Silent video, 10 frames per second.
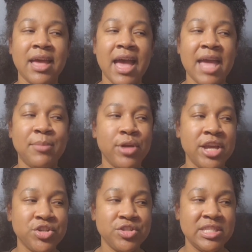I had
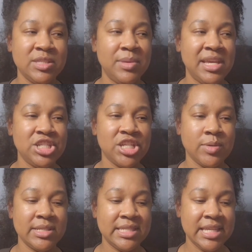pressured speech. I
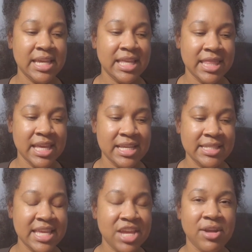was seeing
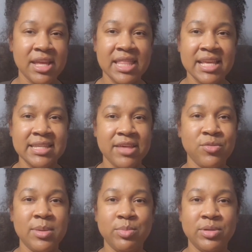things, hearing things that
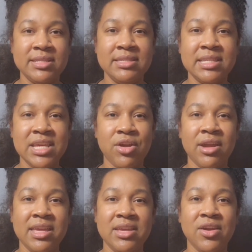other people didn't see or
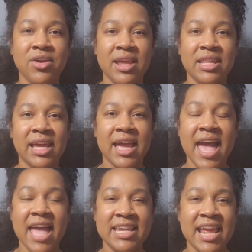hear, and like I
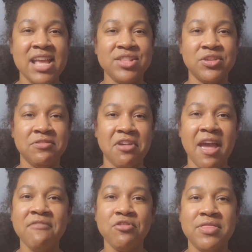had an answer for
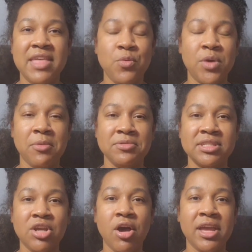everything when I was
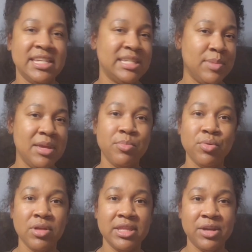talking to
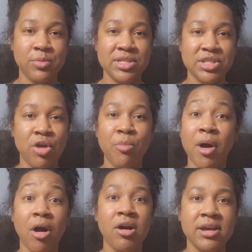people, and there was no
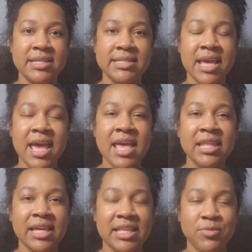pause.
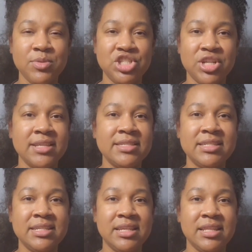Like, it was
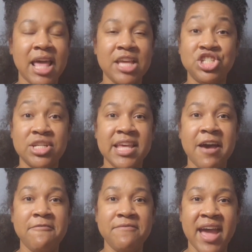just, that's just
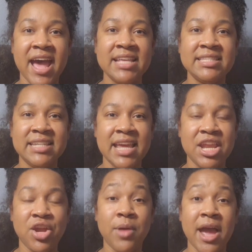how fast and
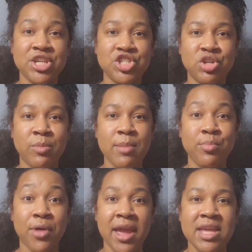irrational my
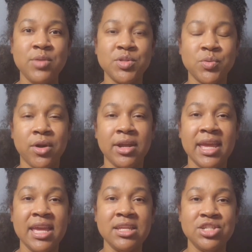brain was
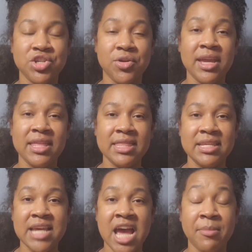working during the
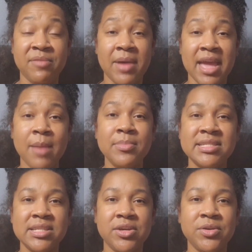time of my
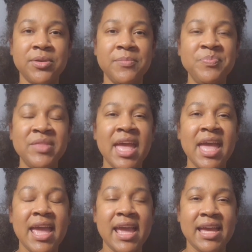episode.
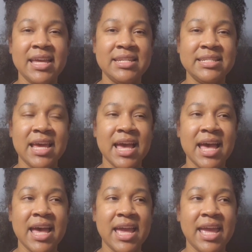And
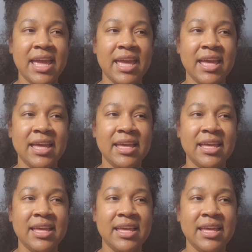I